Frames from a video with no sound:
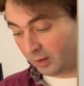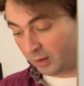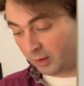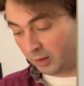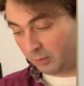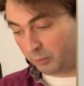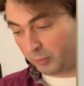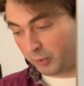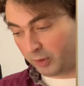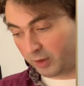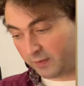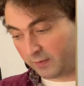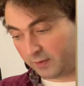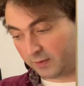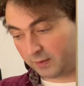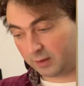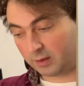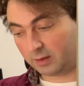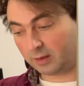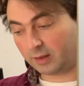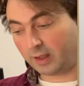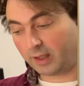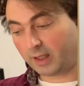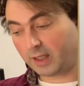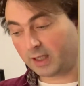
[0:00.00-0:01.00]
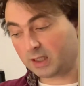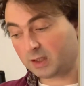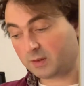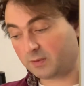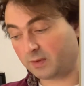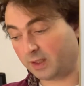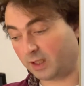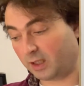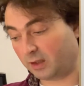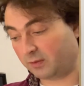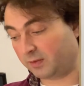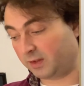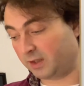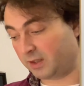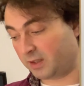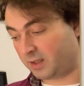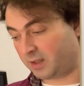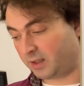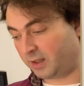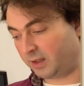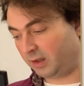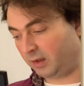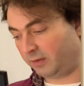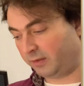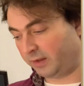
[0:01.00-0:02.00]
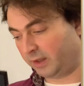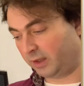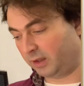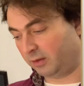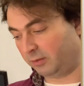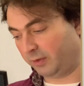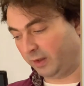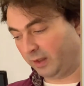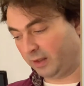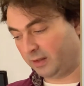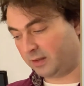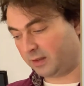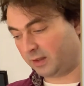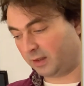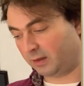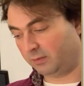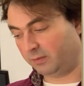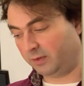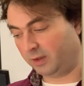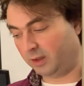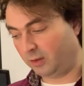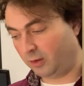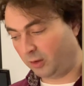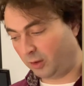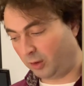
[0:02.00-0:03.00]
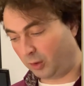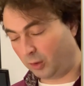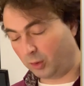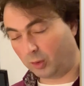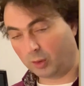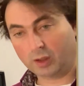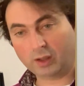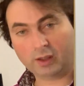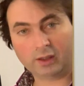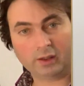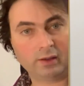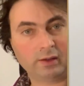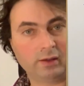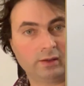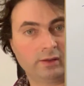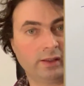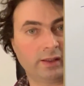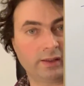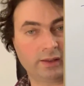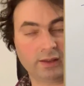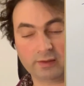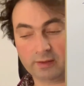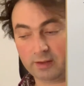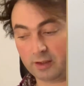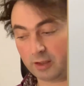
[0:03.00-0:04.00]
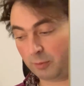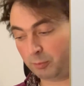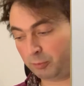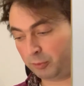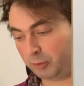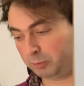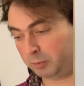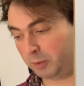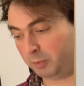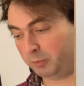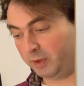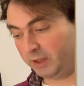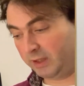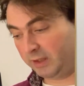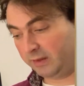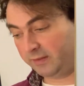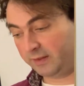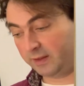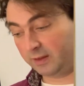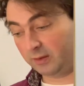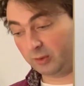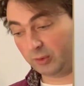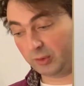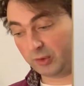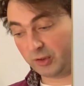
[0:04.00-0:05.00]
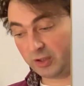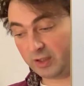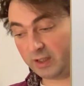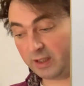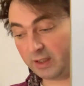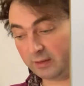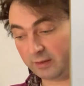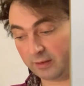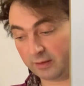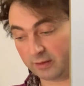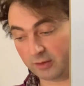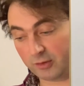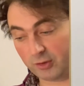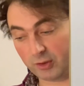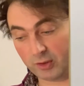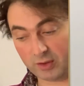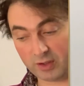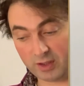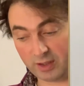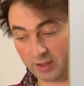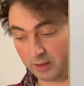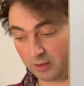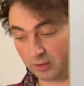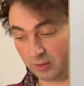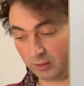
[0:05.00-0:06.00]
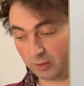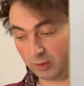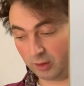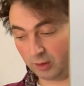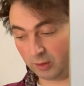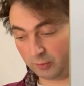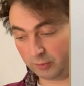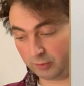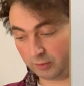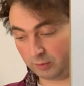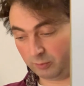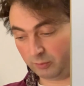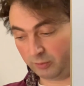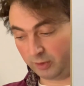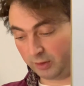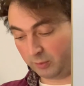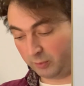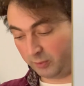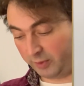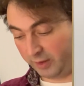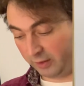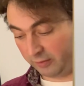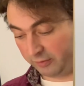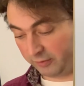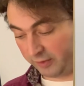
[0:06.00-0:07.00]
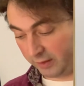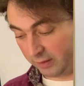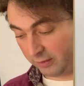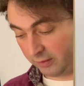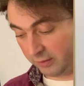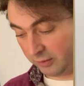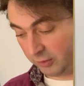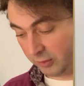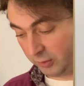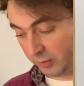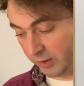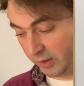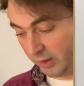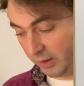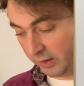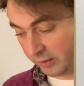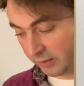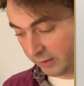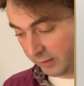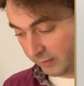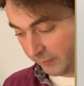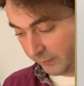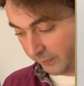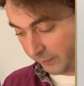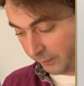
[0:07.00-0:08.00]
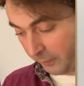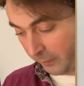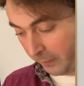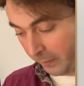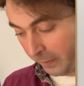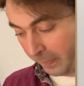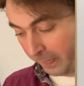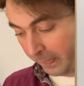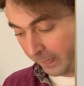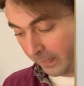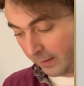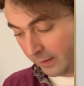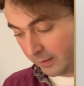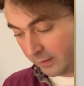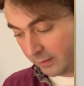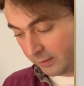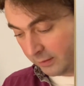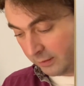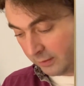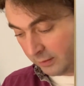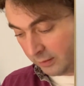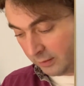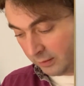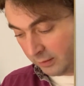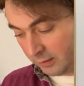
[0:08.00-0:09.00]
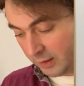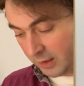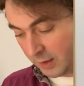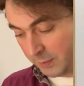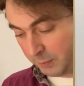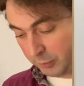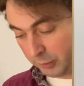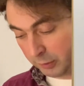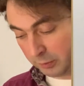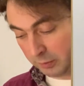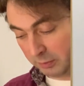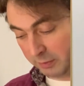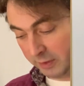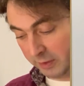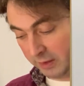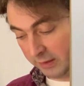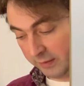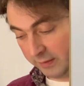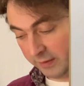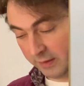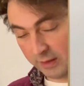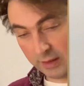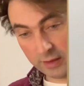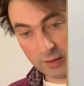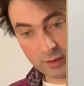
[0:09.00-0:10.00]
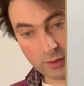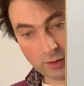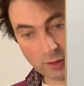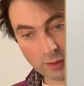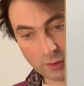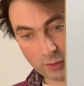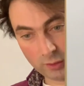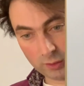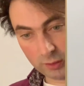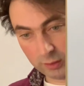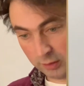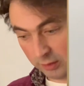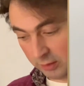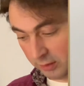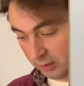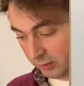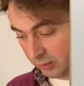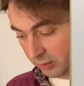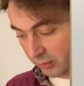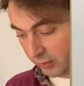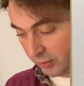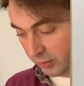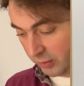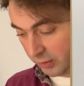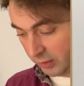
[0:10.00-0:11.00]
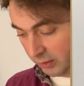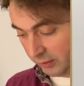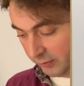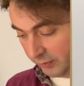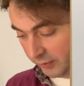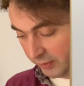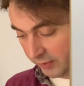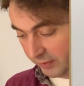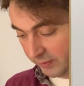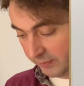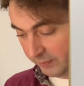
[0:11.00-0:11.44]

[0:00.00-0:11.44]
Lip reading: But as we have these scattering events, and we know that there is a probability to scatter such that you go from one wave vector to the other, this probability is no longer conserved,